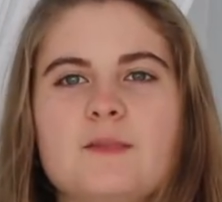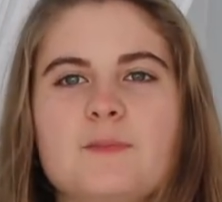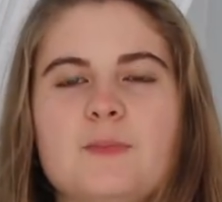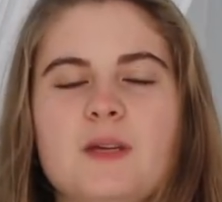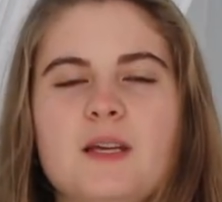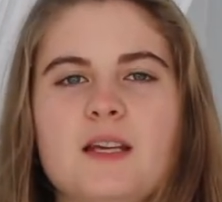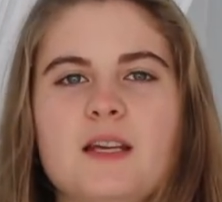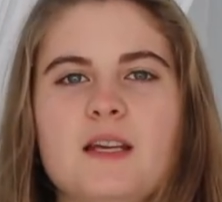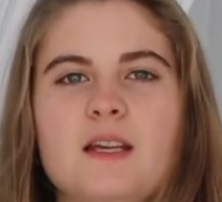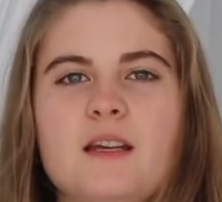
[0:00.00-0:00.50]

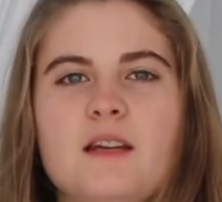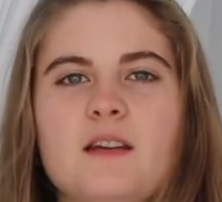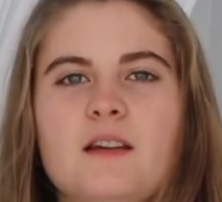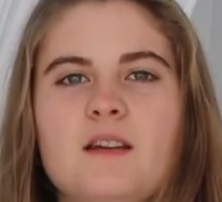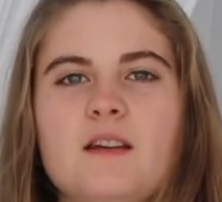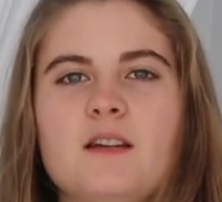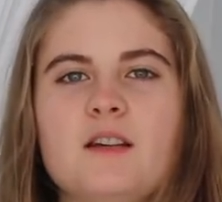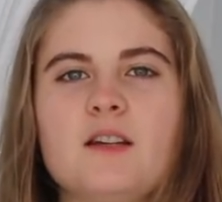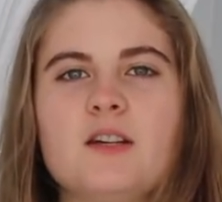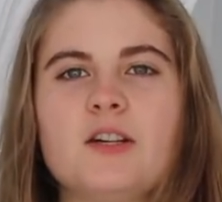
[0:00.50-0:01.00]
be
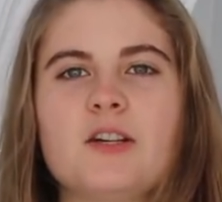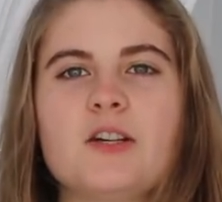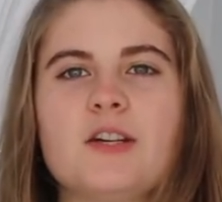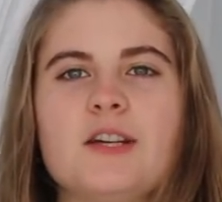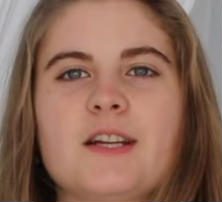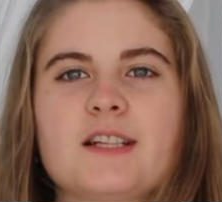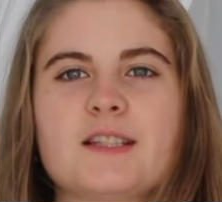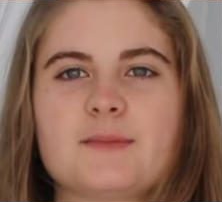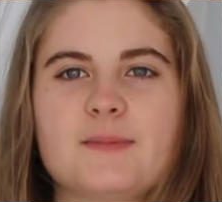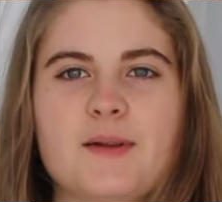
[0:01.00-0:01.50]

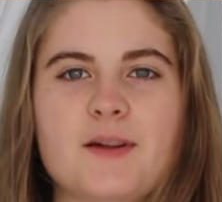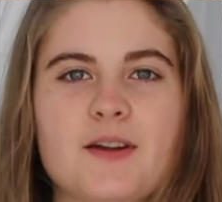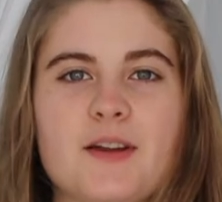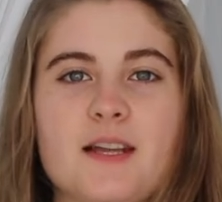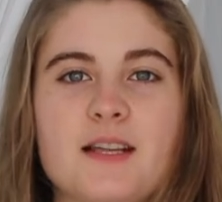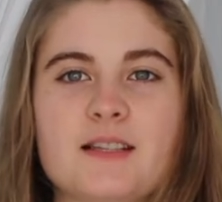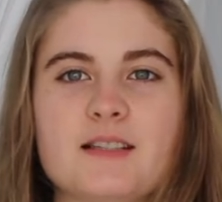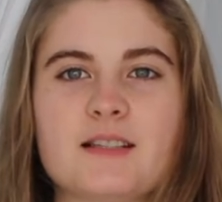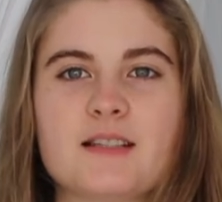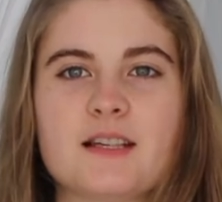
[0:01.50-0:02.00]
good
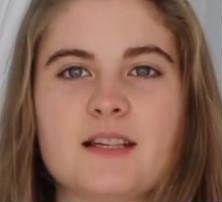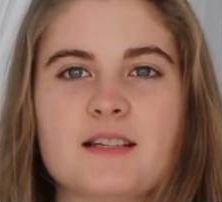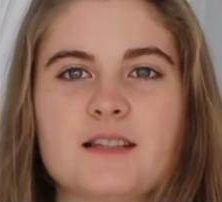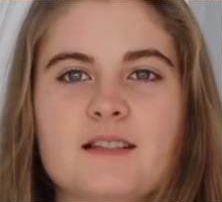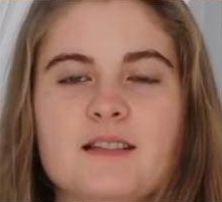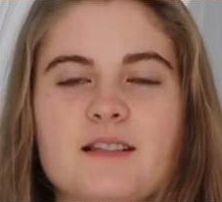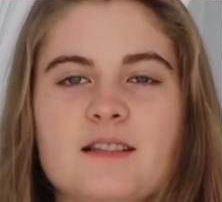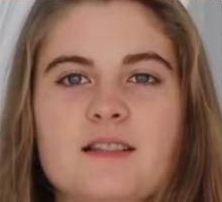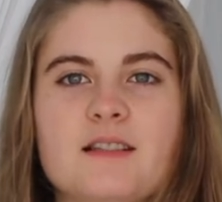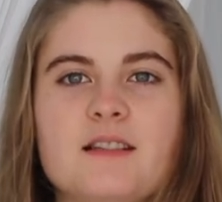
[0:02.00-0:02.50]

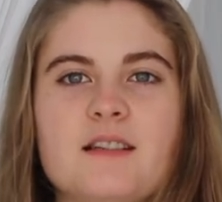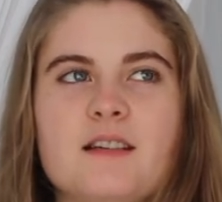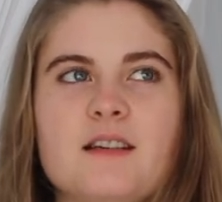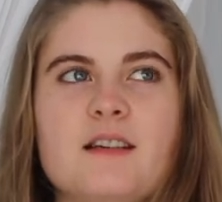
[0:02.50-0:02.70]
experiences.